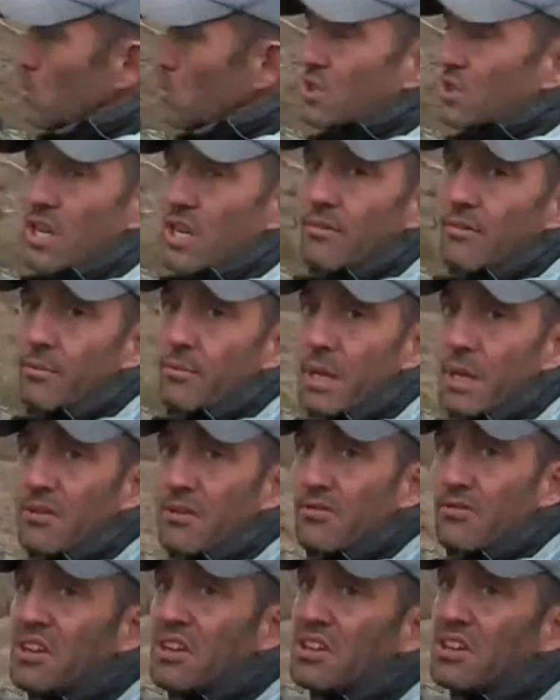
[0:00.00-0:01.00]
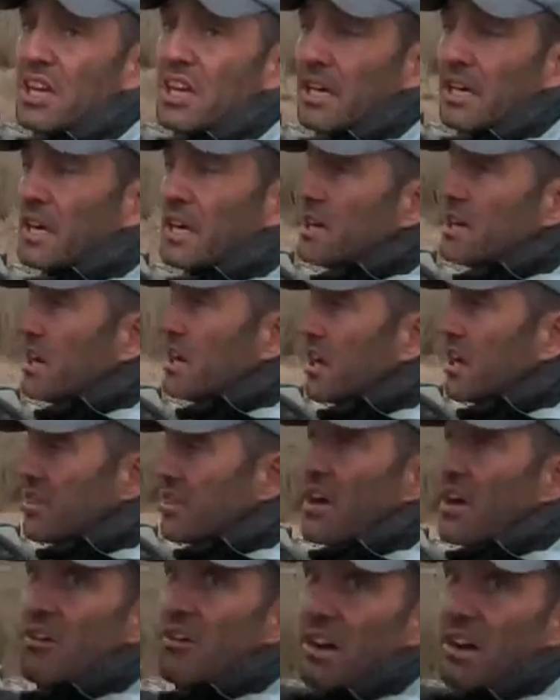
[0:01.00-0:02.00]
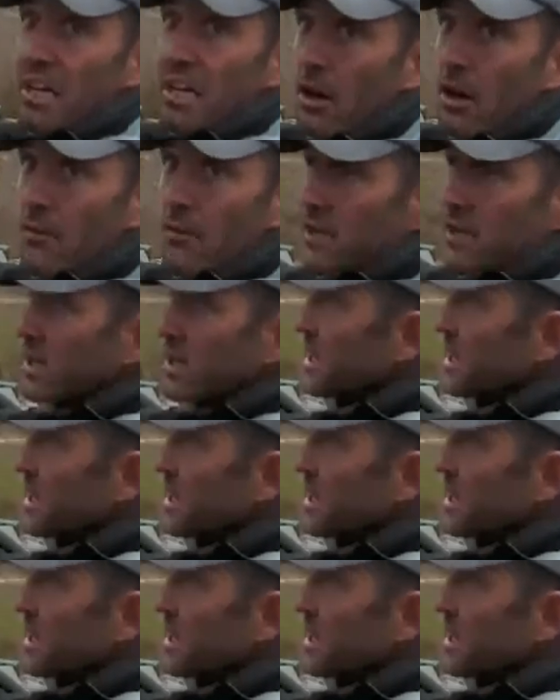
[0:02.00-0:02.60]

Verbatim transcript: which have been feeding uh, thoroughly over